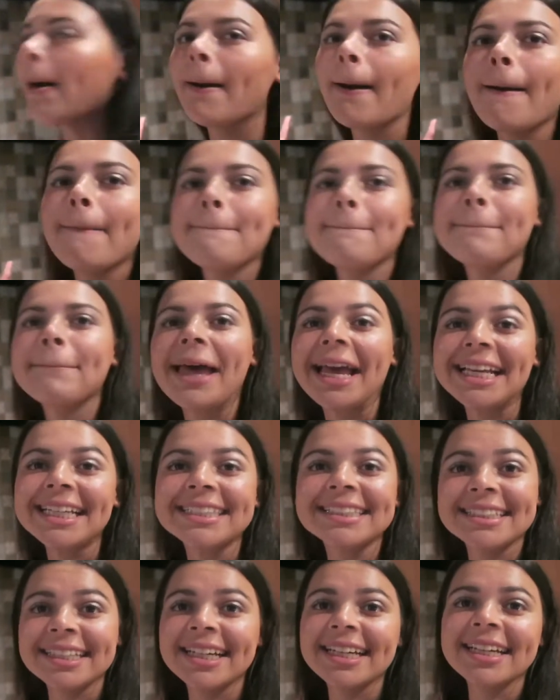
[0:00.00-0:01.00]

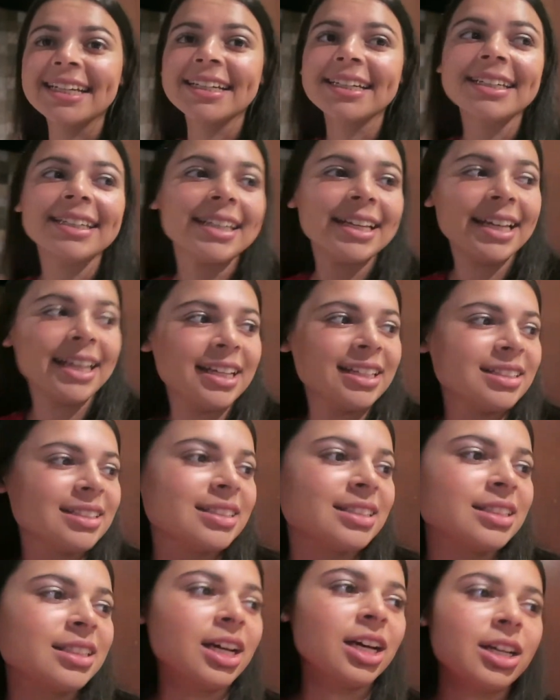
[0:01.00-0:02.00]
amazing.
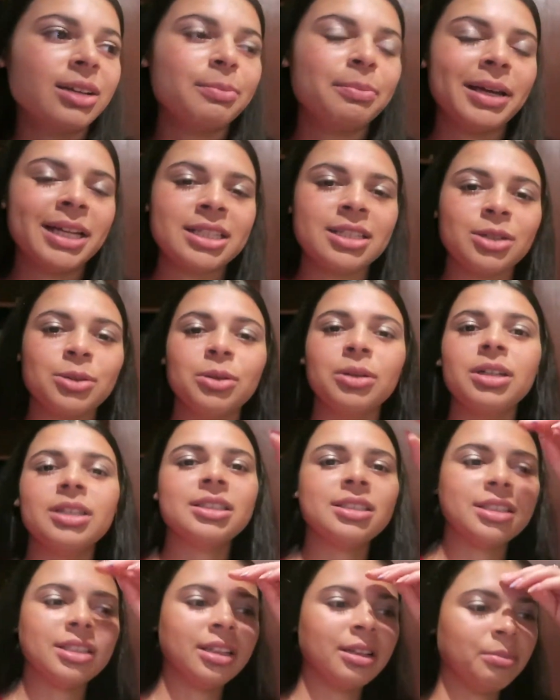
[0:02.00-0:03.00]
It's better
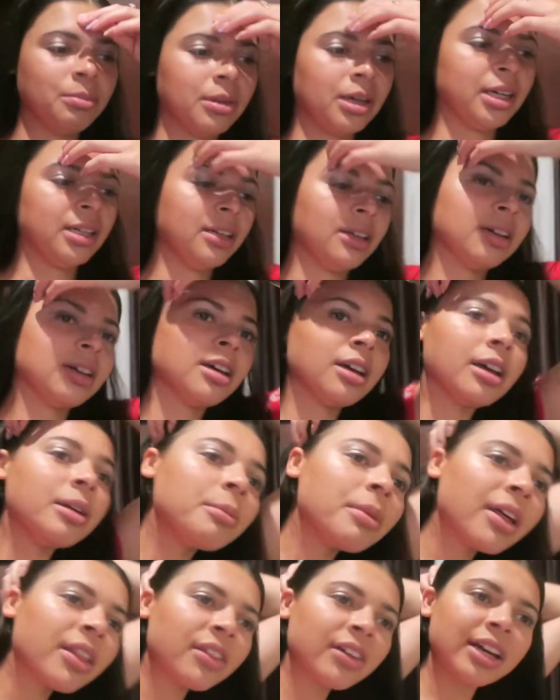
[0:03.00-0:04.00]
quality than mine at
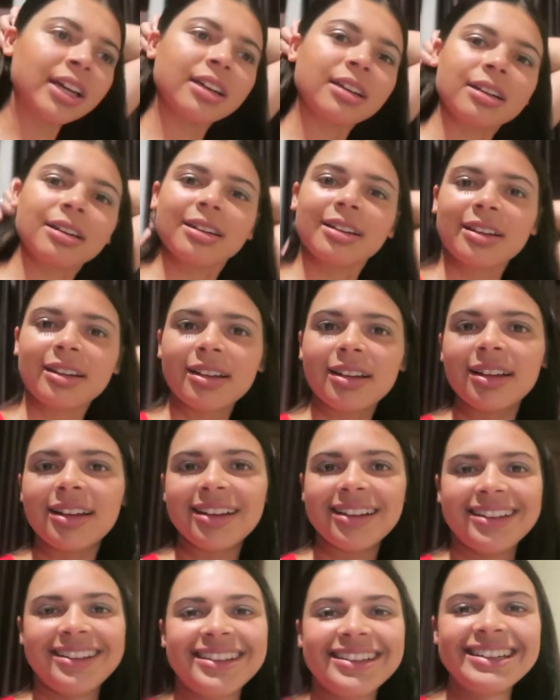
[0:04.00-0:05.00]
home, I
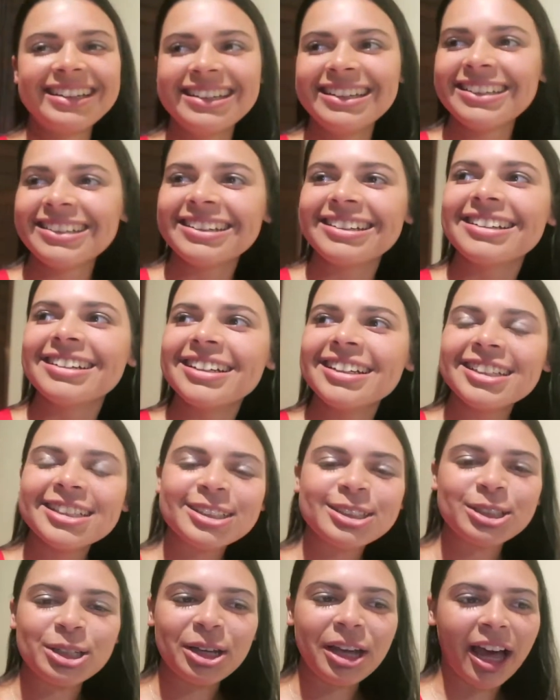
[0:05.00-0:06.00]

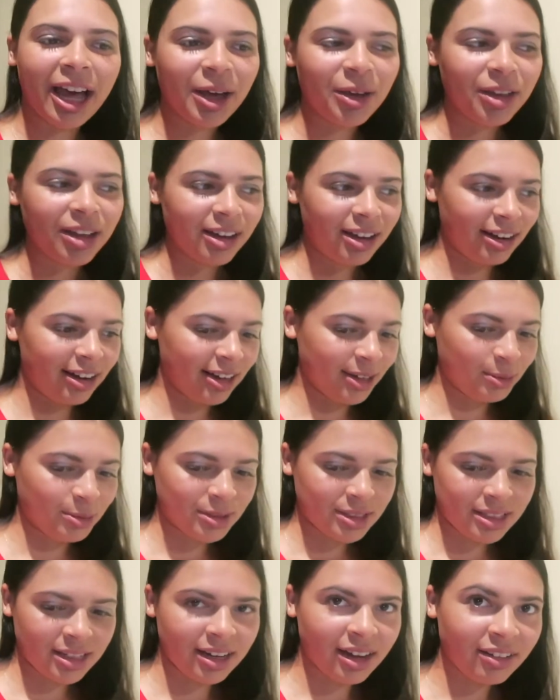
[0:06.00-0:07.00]
think. So yeah, I
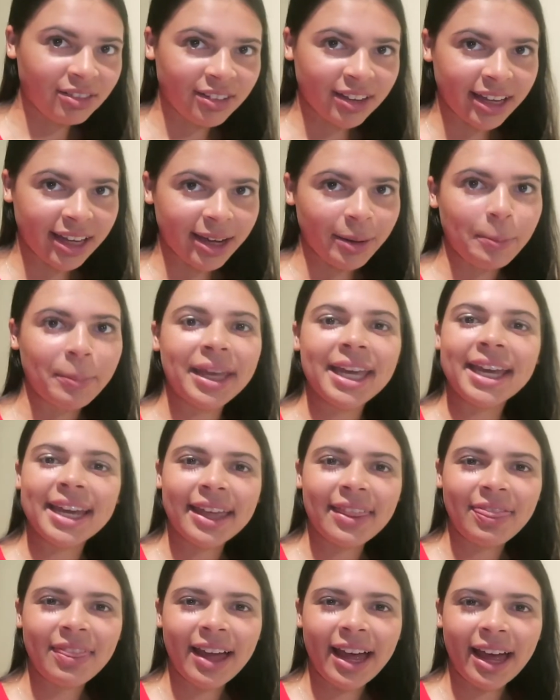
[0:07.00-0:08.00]
was loving
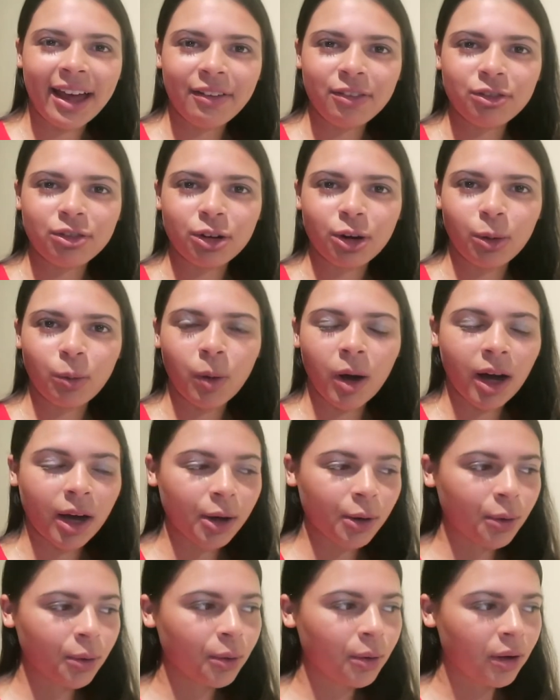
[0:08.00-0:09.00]
being in there for a
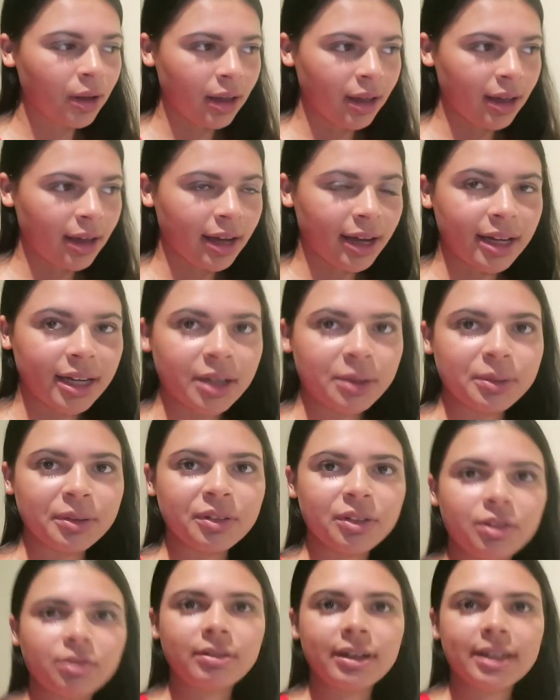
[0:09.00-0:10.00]
while, and now we've got